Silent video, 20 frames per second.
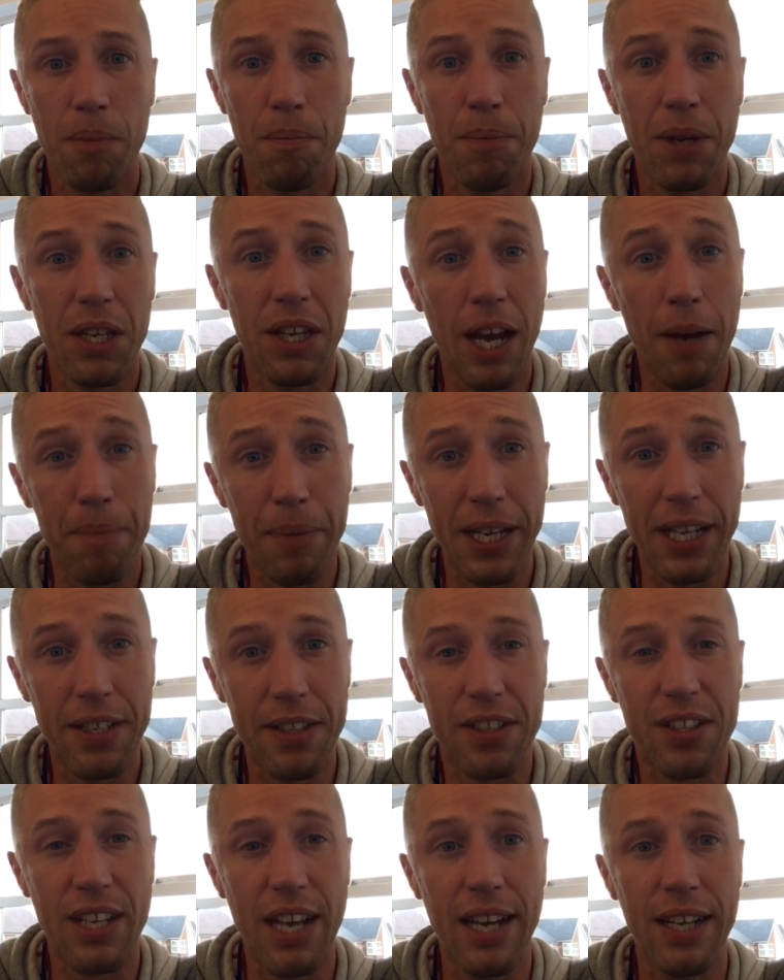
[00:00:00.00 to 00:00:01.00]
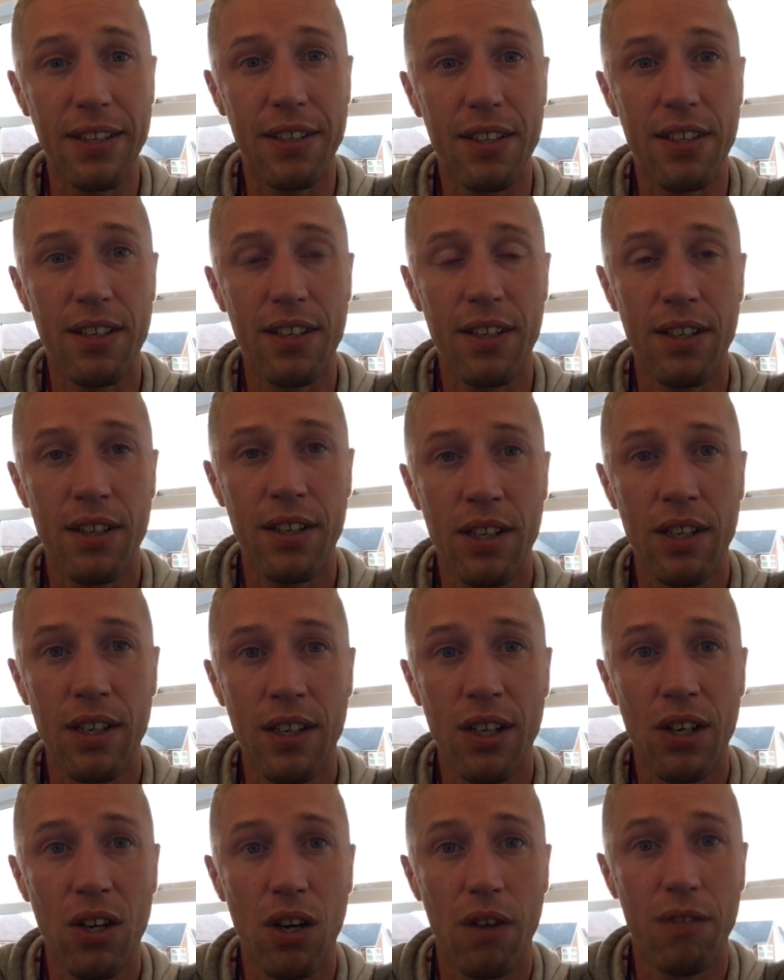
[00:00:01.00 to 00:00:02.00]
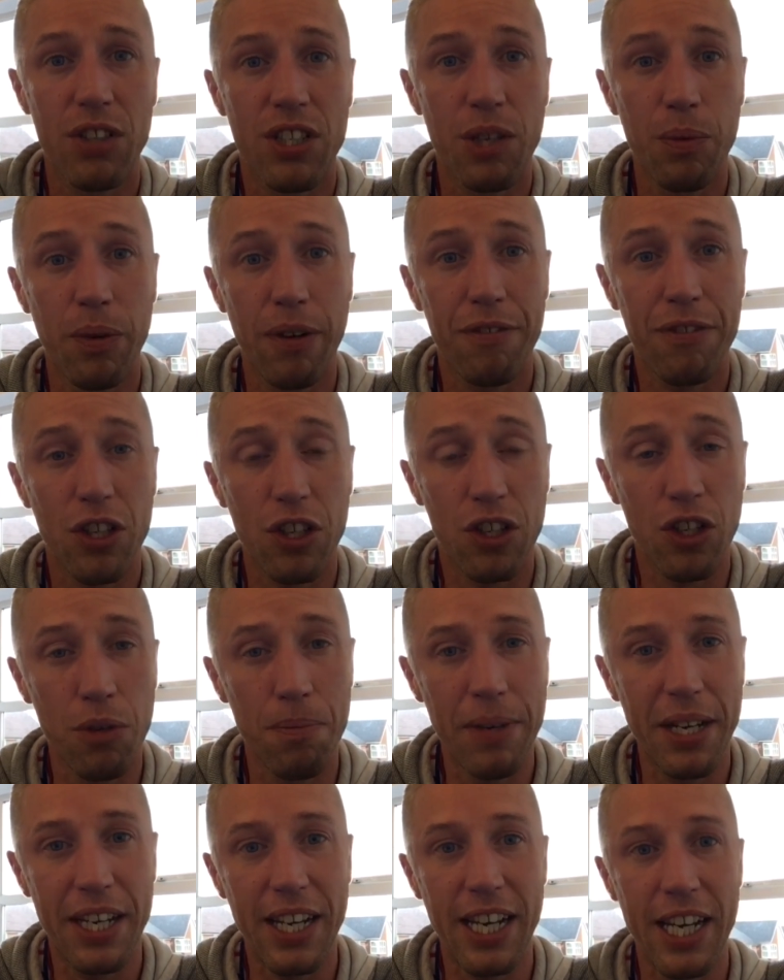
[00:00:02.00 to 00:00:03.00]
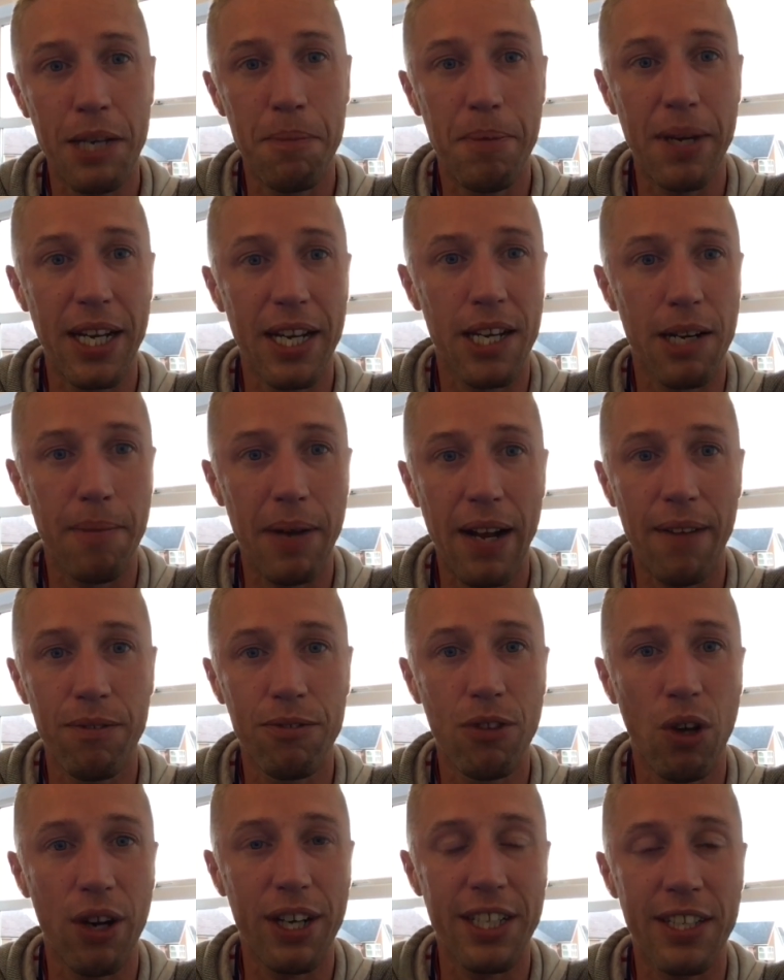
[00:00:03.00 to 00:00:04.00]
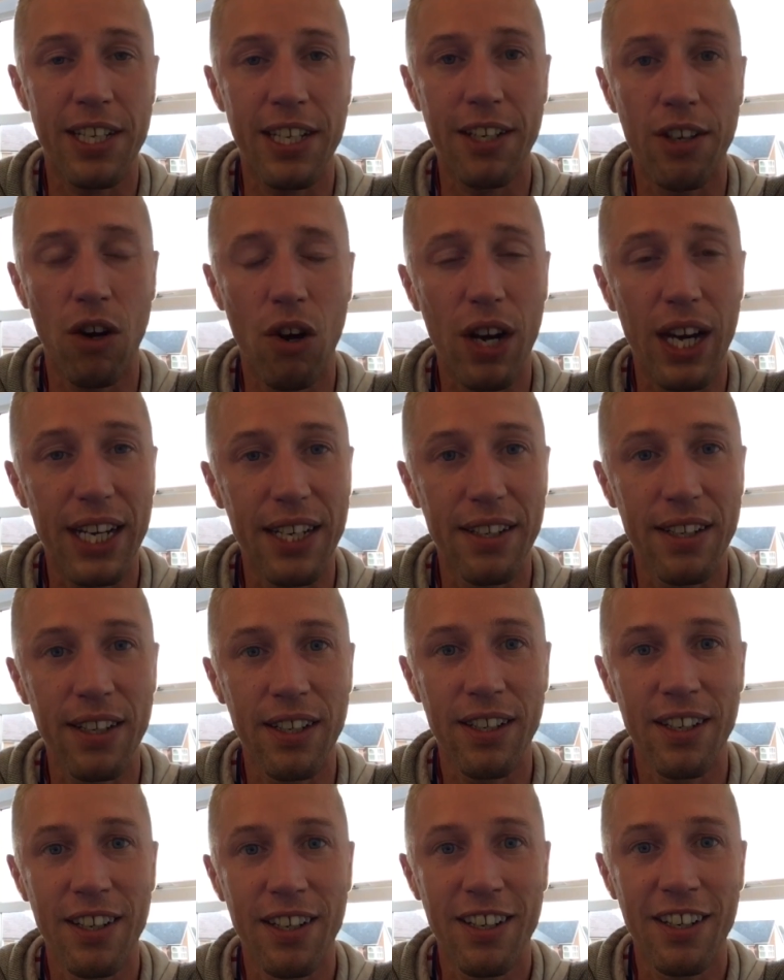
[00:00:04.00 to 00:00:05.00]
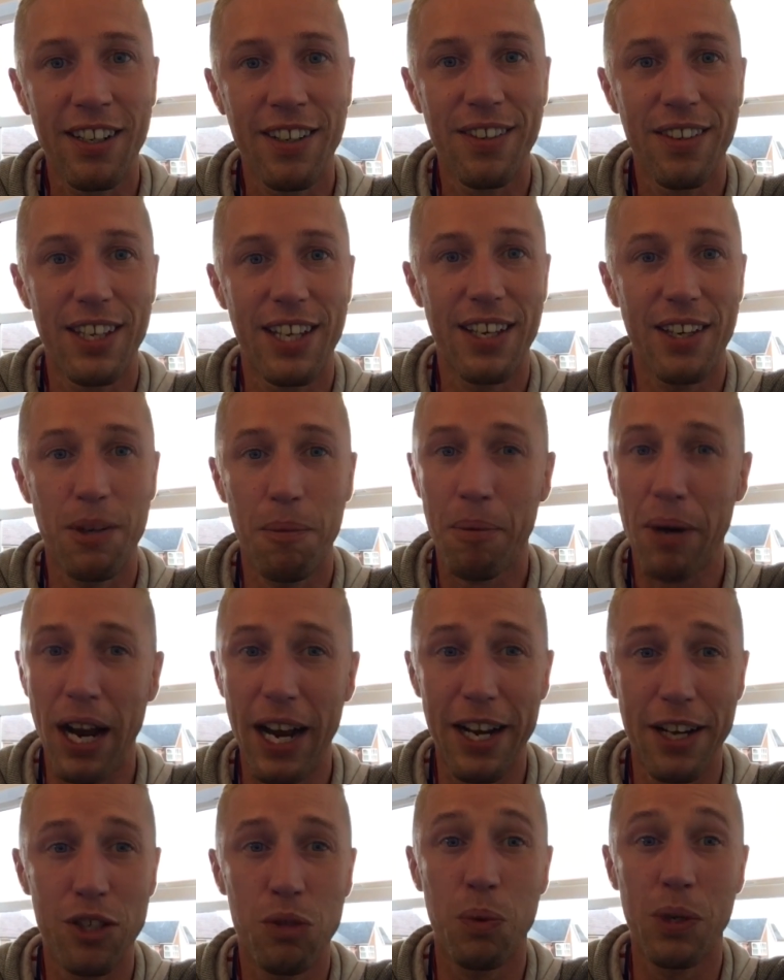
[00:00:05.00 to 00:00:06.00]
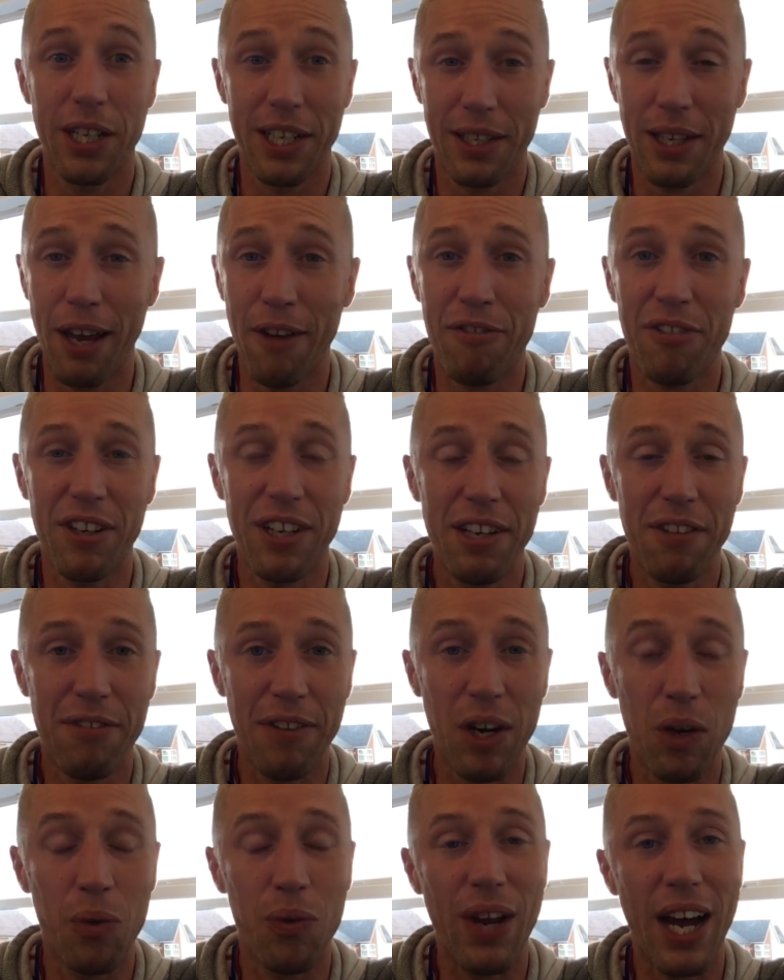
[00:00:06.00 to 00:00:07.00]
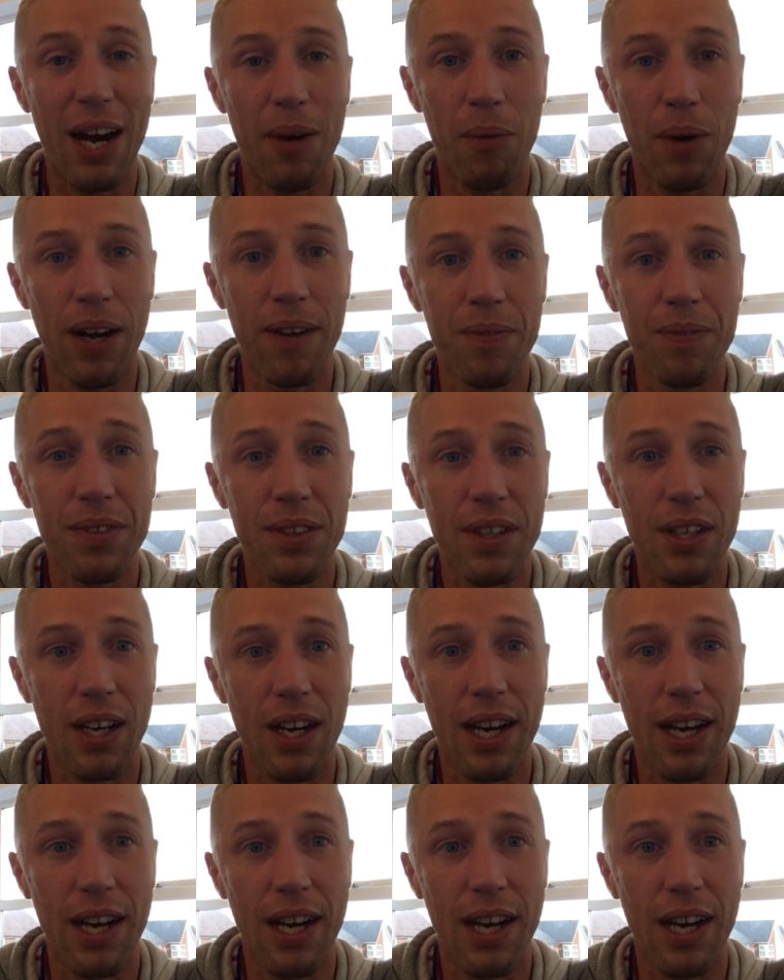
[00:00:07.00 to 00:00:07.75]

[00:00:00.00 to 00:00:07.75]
But that being said, obviously with the humidity being about 99, the players would have definitely felt that one.